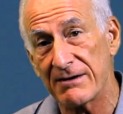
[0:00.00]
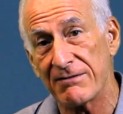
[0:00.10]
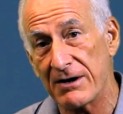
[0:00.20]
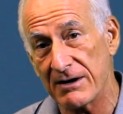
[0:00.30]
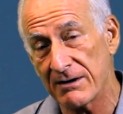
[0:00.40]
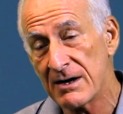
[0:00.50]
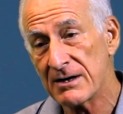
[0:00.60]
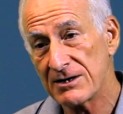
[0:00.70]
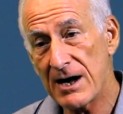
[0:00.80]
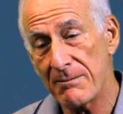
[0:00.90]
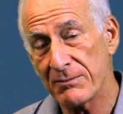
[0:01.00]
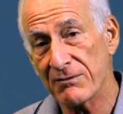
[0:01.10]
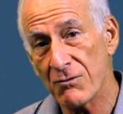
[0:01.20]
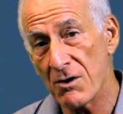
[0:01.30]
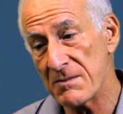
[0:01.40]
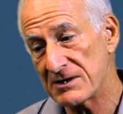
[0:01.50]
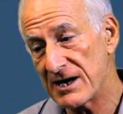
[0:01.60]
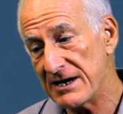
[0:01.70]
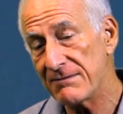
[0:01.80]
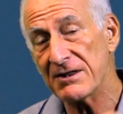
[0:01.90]
of their top performance,
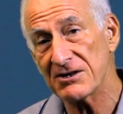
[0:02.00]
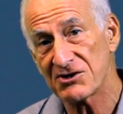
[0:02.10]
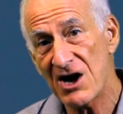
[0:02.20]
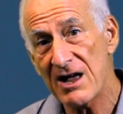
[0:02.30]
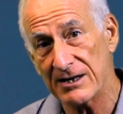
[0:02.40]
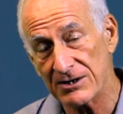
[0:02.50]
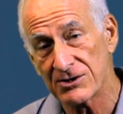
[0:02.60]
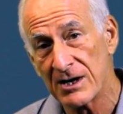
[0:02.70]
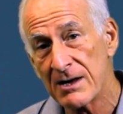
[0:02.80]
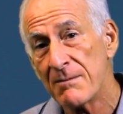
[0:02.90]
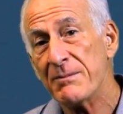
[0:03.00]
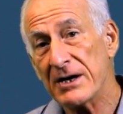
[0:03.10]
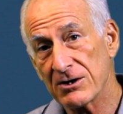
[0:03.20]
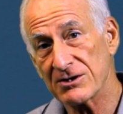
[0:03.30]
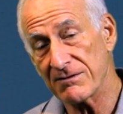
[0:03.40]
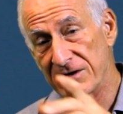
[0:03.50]
and even the solids, because